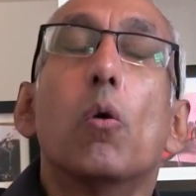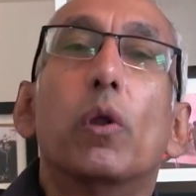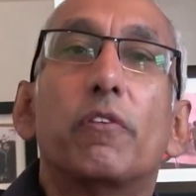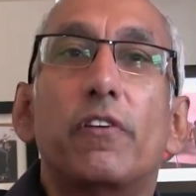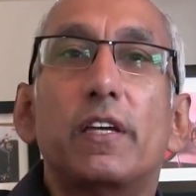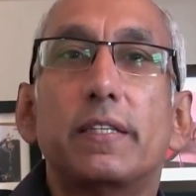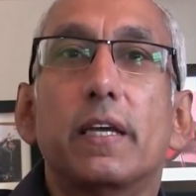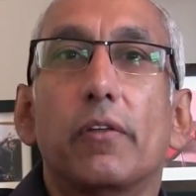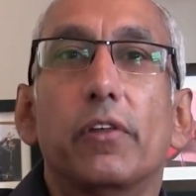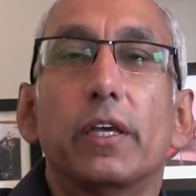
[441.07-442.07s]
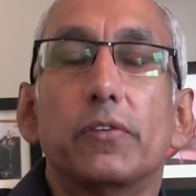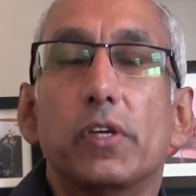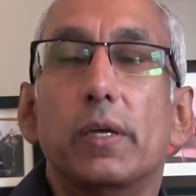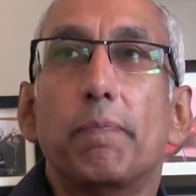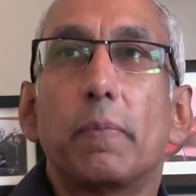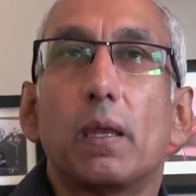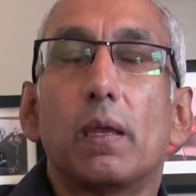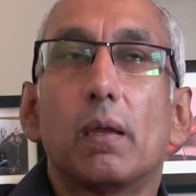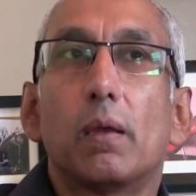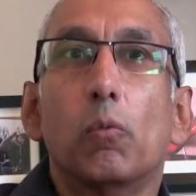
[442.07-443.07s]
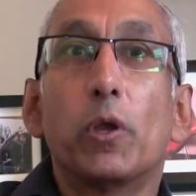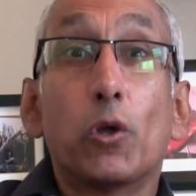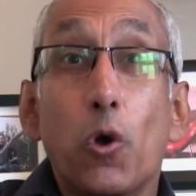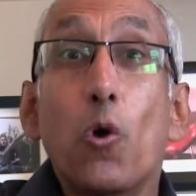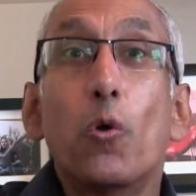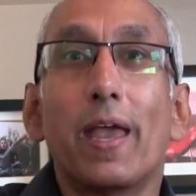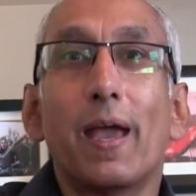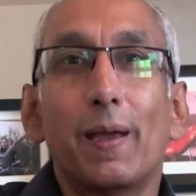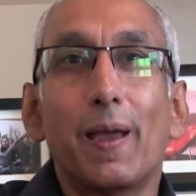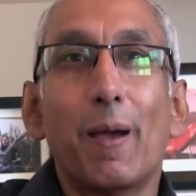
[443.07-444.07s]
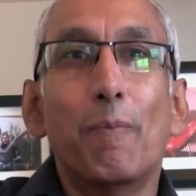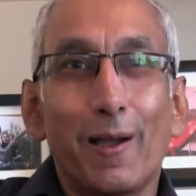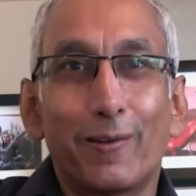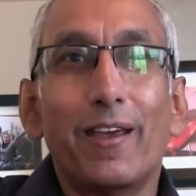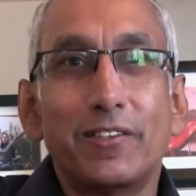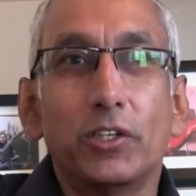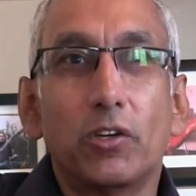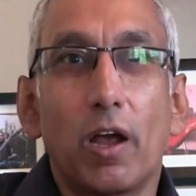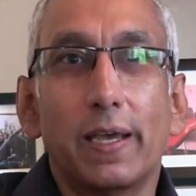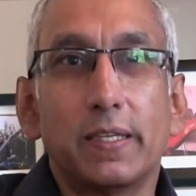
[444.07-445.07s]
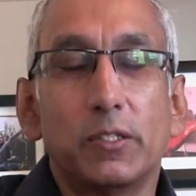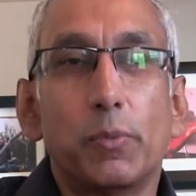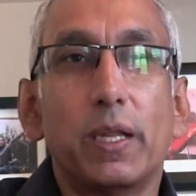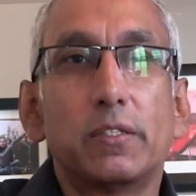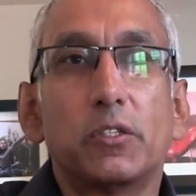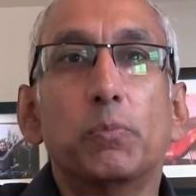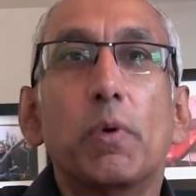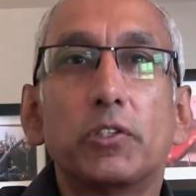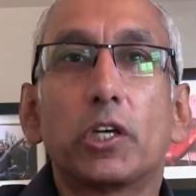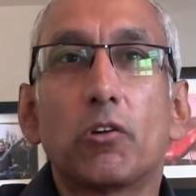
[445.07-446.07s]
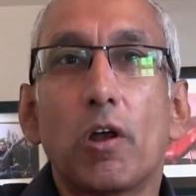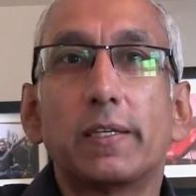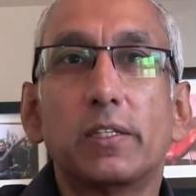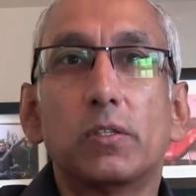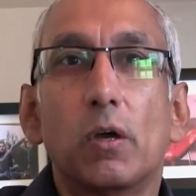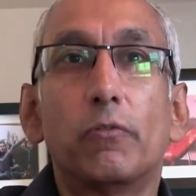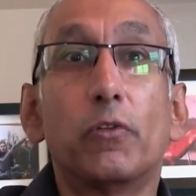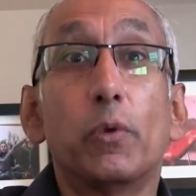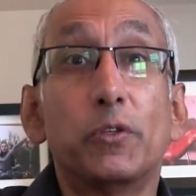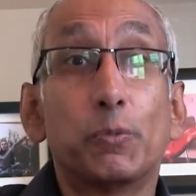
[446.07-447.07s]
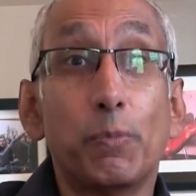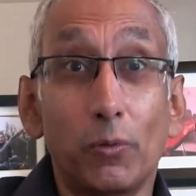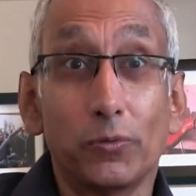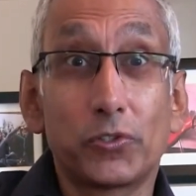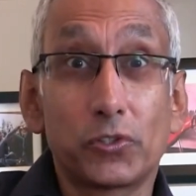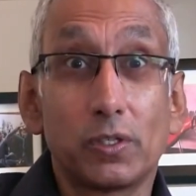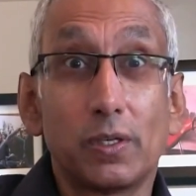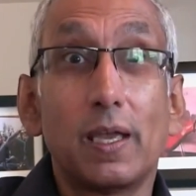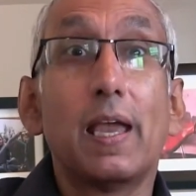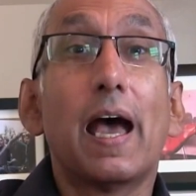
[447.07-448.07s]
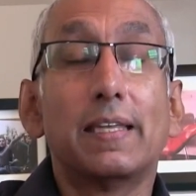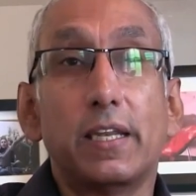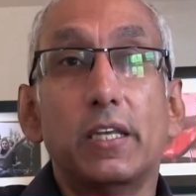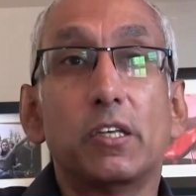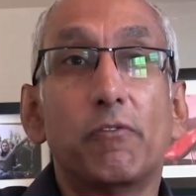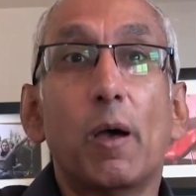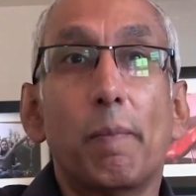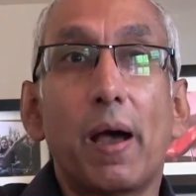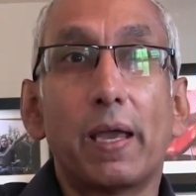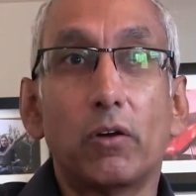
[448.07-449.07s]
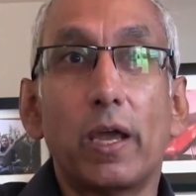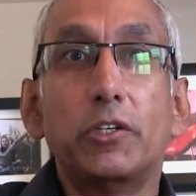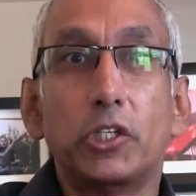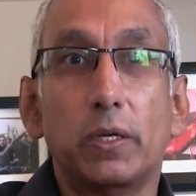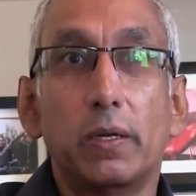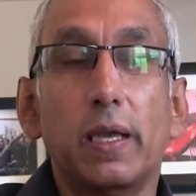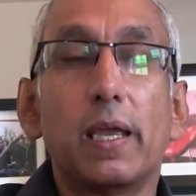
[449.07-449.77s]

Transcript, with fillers: Well, the first thing I think is that we call it a migration crisis, but it's as much a crisis of the response as it is about migration.